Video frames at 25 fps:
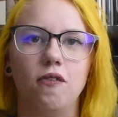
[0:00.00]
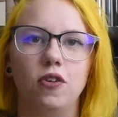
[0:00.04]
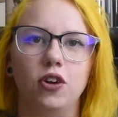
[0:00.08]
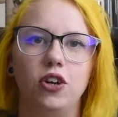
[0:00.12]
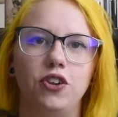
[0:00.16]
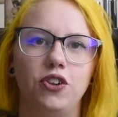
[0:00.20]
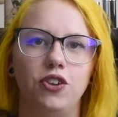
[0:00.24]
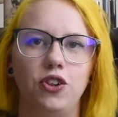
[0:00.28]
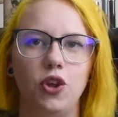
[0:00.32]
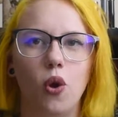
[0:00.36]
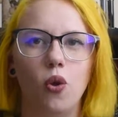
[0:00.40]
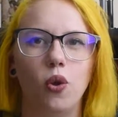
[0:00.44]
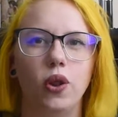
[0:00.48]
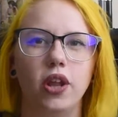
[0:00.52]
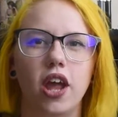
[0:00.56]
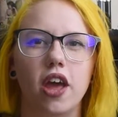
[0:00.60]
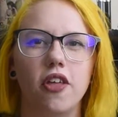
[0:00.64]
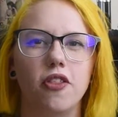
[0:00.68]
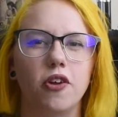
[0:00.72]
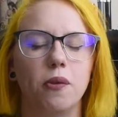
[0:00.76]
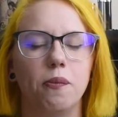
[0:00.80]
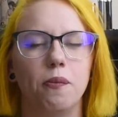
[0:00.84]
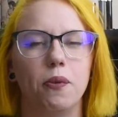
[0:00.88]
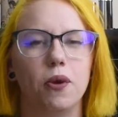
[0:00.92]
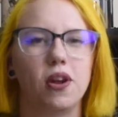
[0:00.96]
which is the only
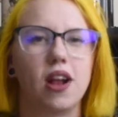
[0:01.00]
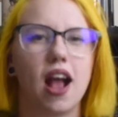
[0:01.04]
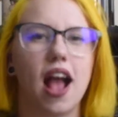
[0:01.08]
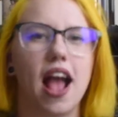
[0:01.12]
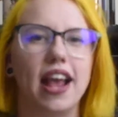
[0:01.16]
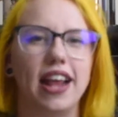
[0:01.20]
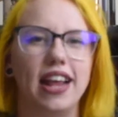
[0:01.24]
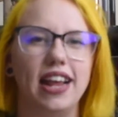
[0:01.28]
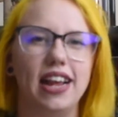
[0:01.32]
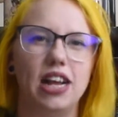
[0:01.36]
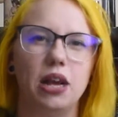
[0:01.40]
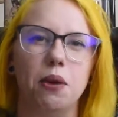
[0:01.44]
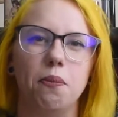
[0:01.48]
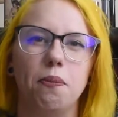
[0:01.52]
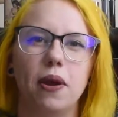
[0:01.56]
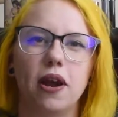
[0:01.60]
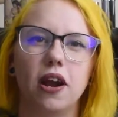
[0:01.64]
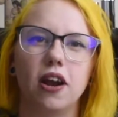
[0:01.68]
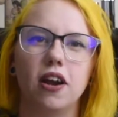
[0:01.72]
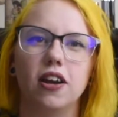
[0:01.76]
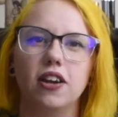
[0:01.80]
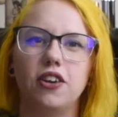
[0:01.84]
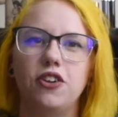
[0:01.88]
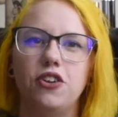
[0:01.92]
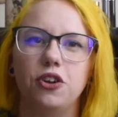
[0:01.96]
other book I can
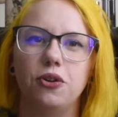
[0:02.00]
compare it